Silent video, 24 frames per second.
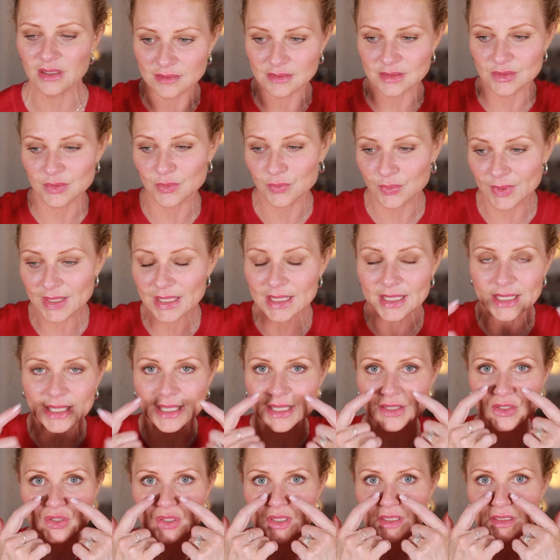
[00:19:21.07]
So really,
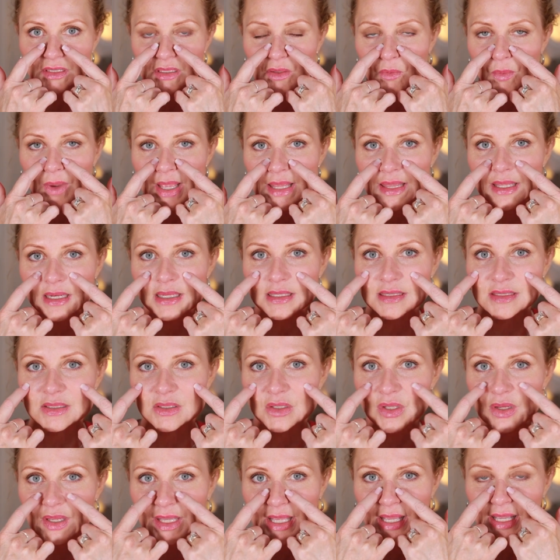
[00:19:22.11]
it's just the way that it's
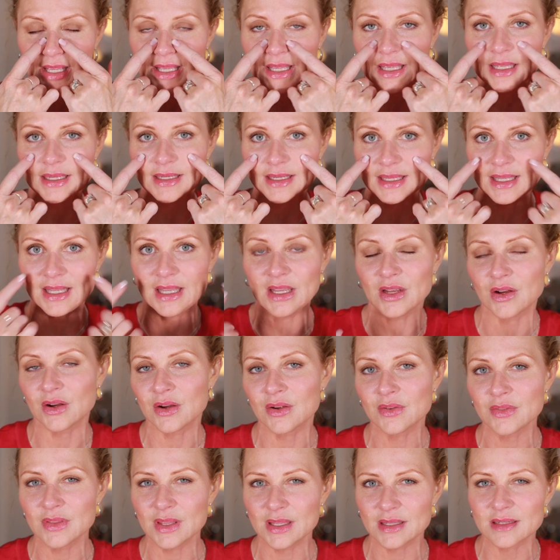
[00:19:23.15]
looking in here
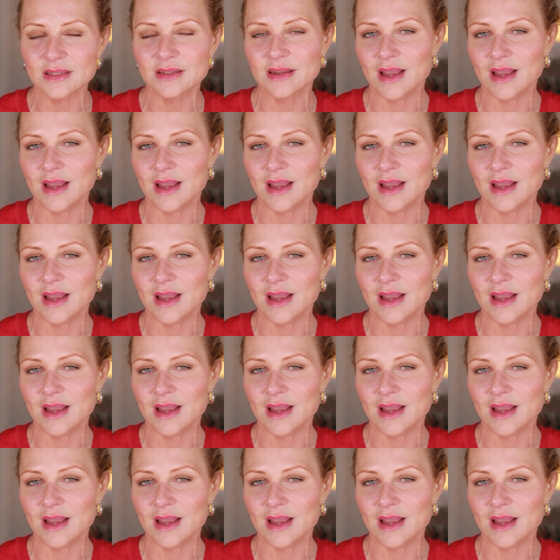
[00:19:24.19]
that